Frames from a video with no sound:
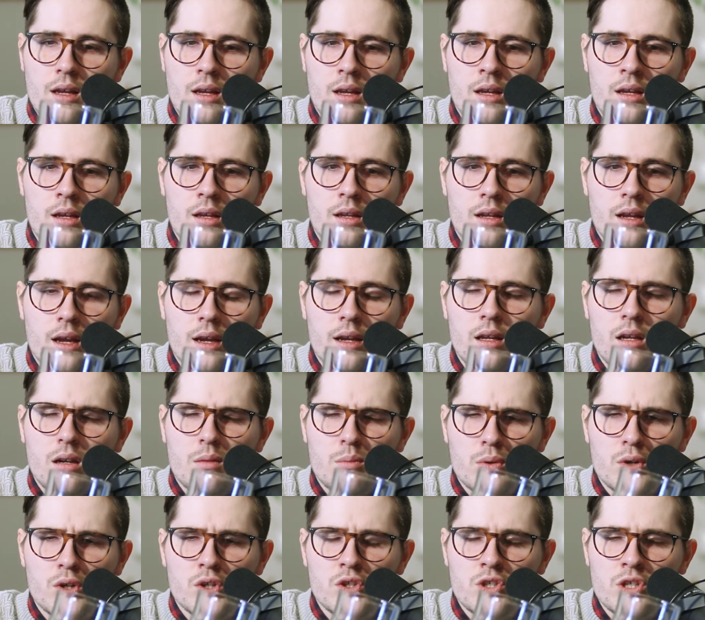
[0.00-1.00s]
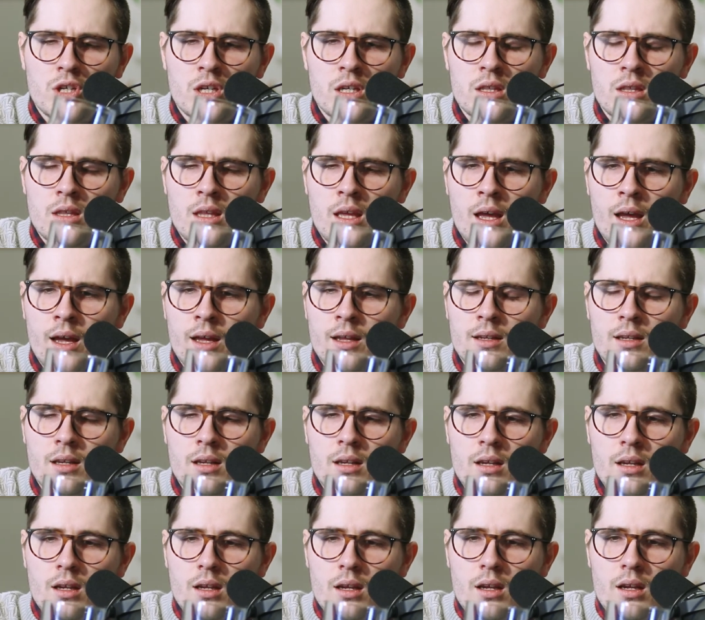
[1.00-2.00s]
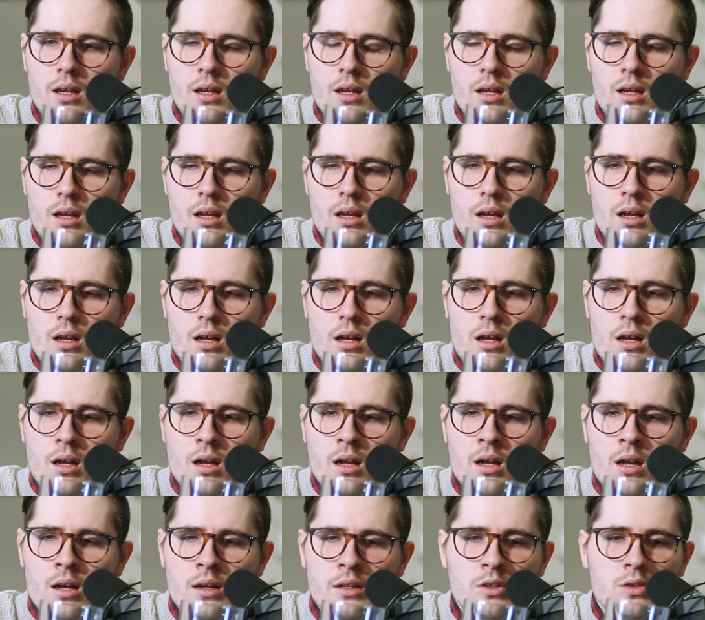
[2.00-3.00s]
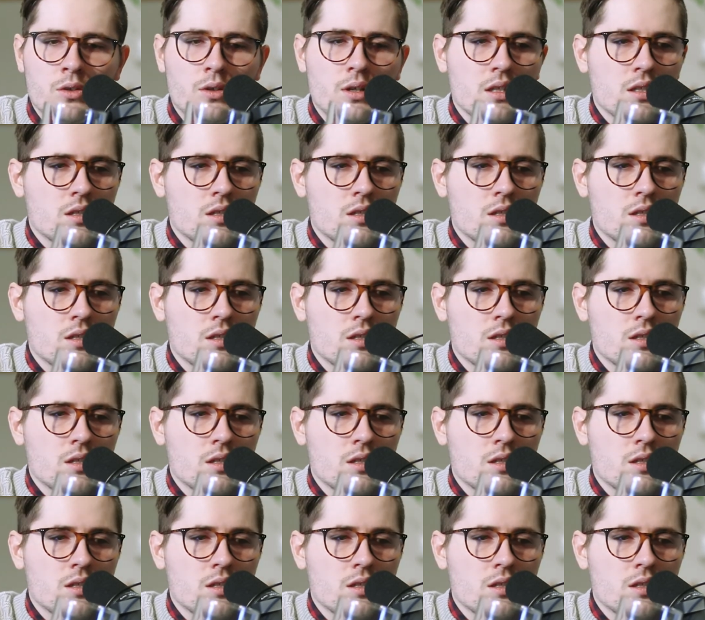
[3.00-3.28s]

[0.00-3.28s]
and I can appreciate that.